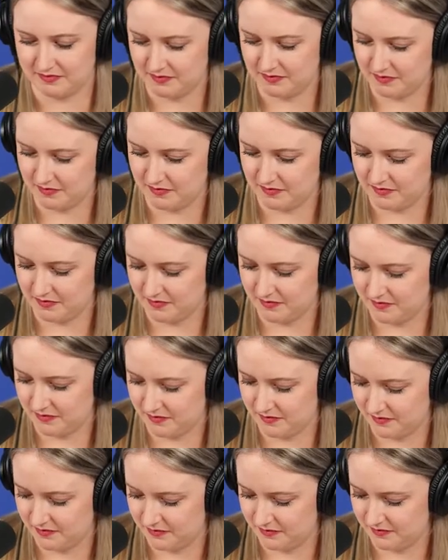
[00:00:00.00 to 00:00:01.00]

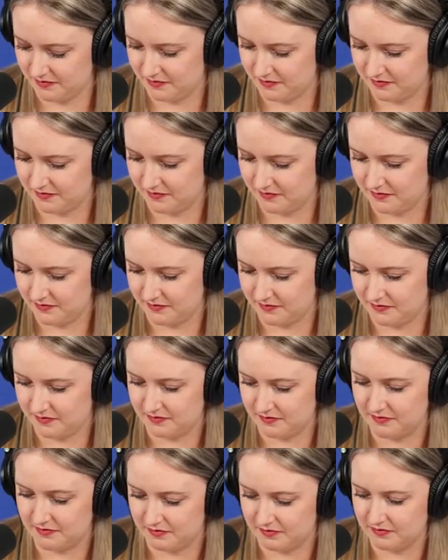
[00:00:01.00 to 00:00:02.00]

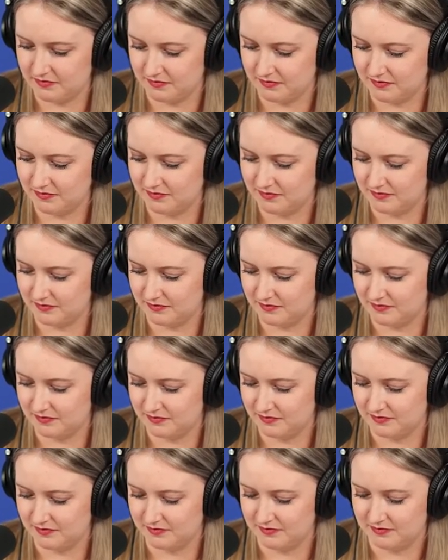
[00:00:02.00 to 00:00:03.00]

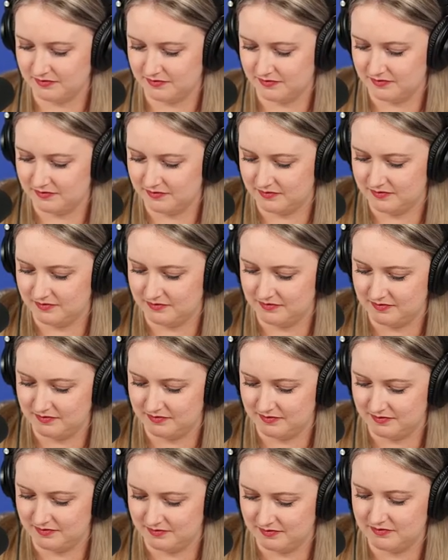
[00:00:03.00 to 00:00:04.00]

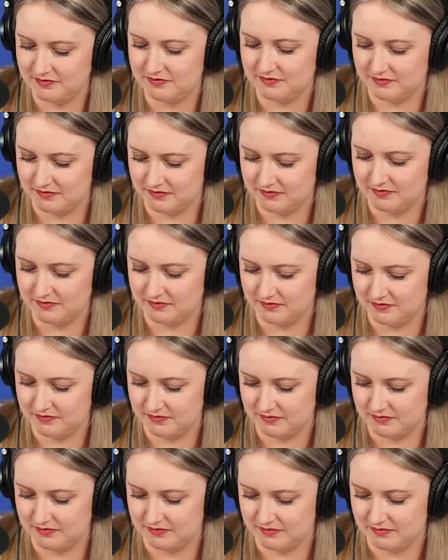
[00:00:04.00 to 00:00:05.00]

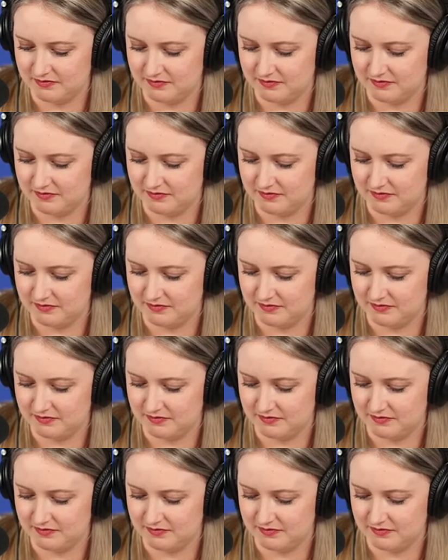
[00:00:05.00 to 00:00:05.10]
This person isn't speaking.